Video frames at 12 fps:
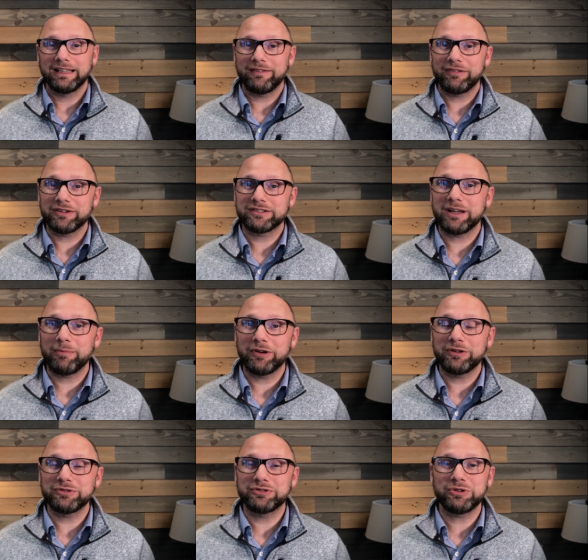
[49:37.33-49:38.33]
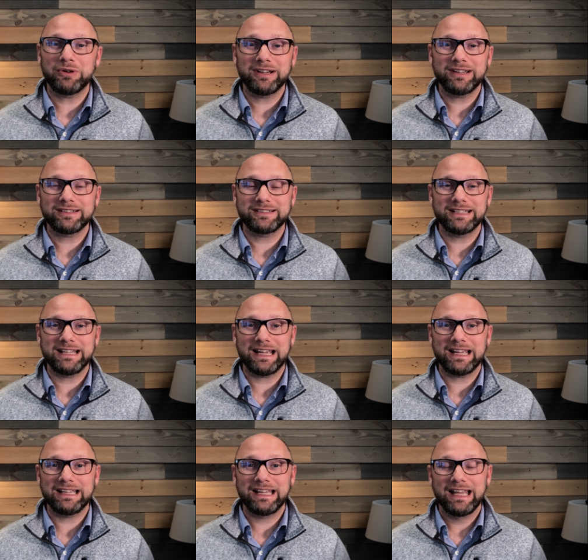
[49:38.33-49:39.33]
If you're someone who's joined us
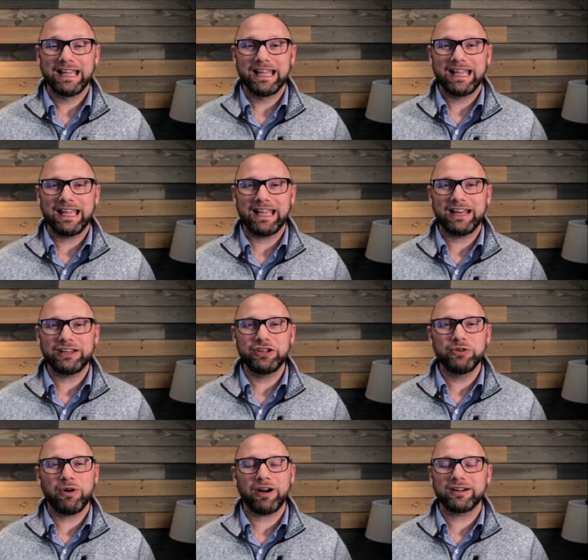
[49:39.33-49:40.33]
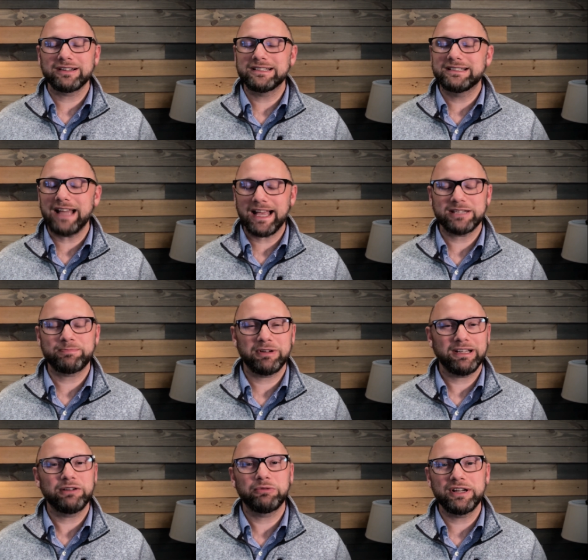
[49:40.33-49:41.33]
today, and you are
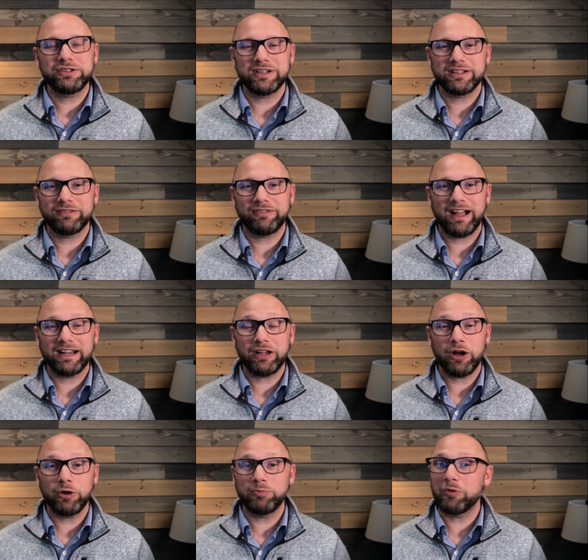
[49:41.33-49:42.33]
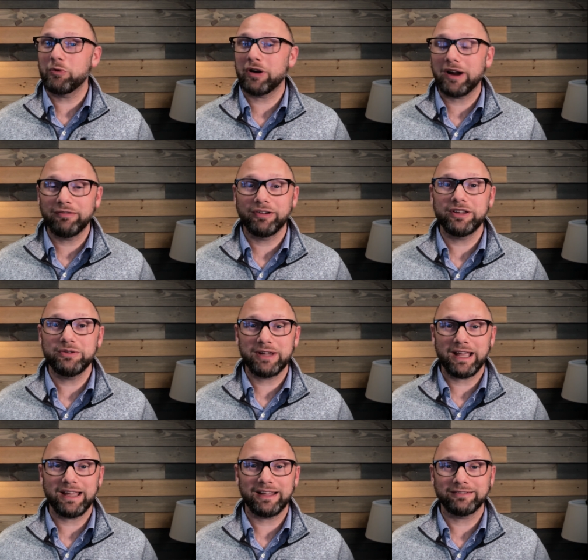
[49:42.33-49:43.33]
desperately reaching to find hope wherever you
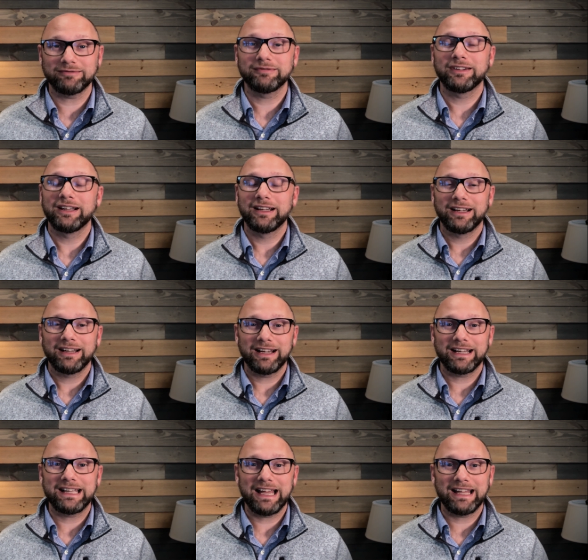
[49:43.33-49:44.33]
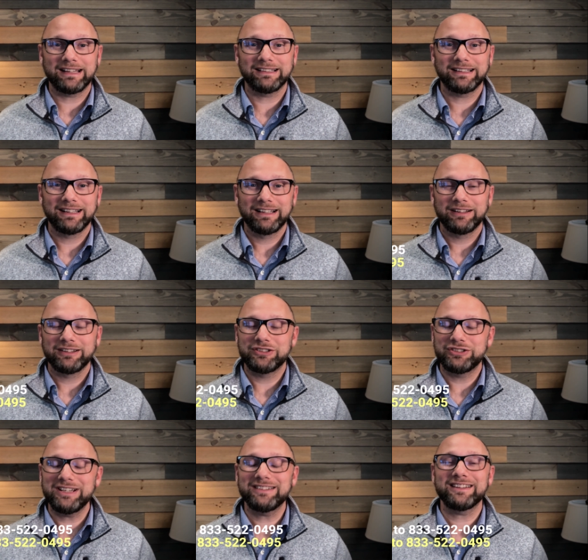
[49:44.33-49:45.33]
can. Again,
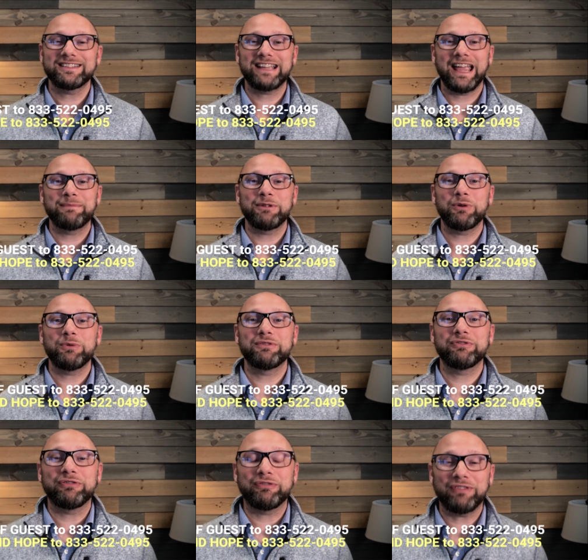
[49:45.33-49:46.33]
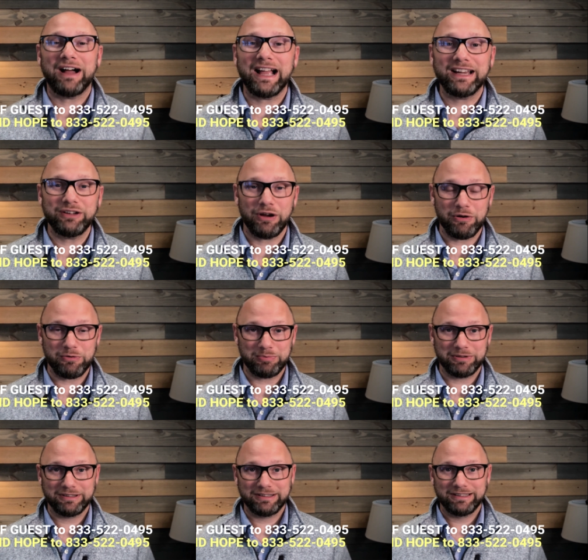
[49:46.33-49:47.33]
Jesus came that we would find hope.
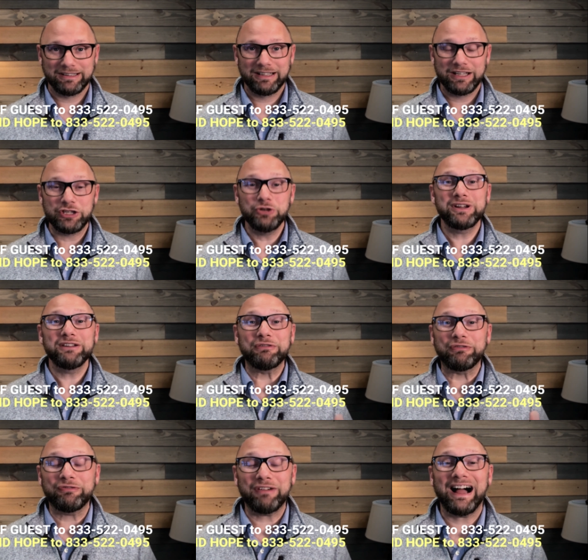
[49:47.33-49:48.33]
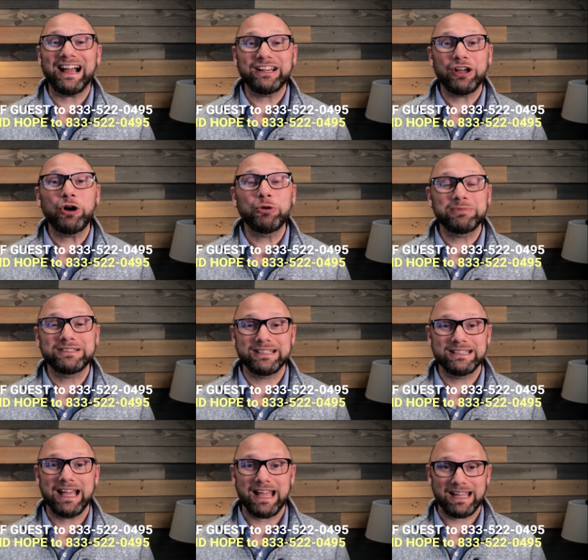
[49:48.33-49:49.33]
You can find hope
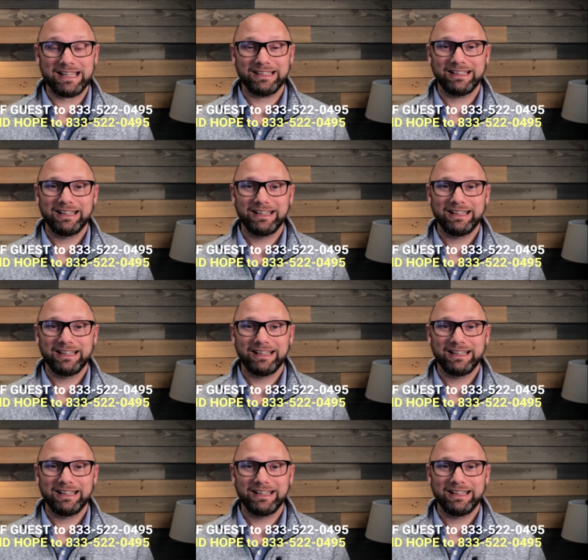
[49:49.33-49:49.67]
today.